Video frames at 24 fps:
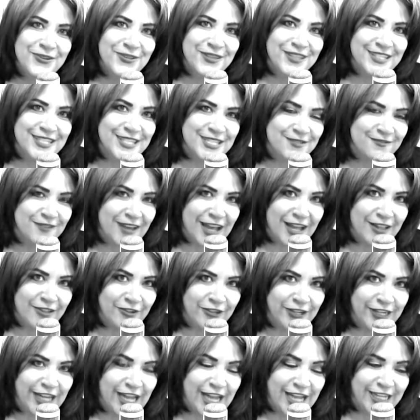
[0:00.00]
this is
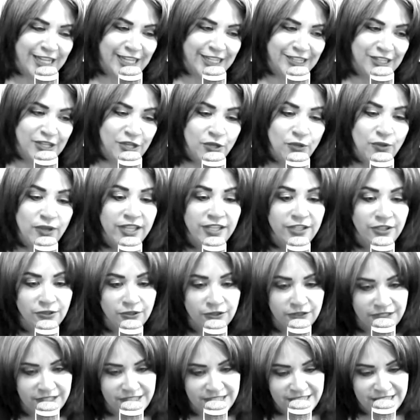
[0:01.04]
Valerie Aiello, and you're
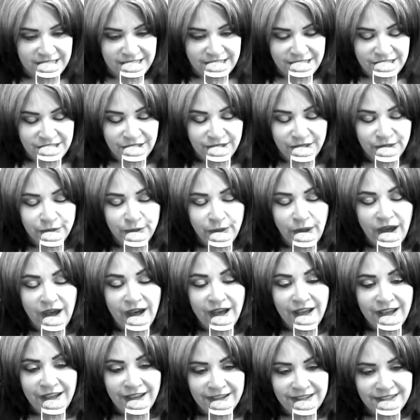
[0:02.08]
listening to
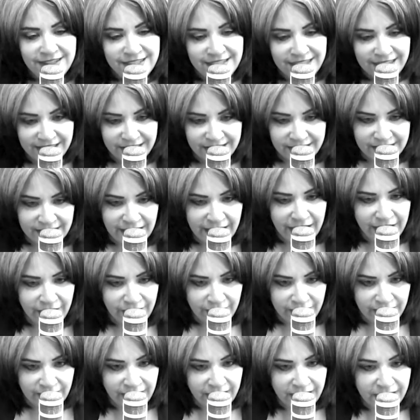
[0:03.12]

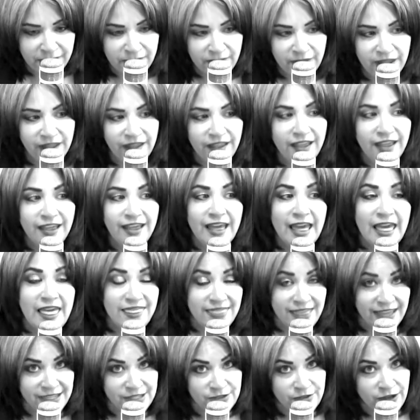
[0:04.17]
IdeaDiary.
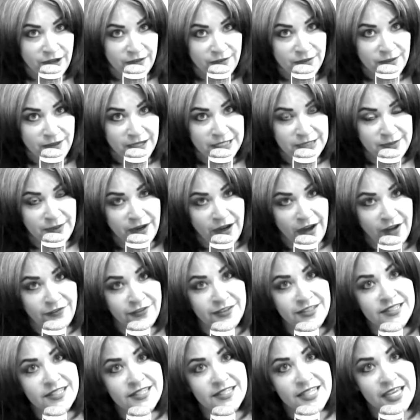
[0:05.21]
Thanks for coming back to my
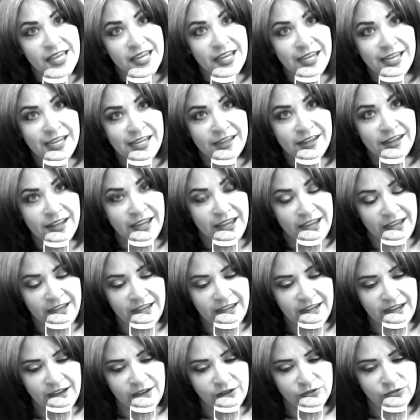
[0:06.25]
office and hanging
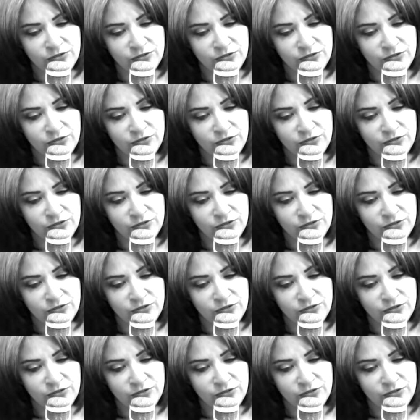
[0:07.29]
out.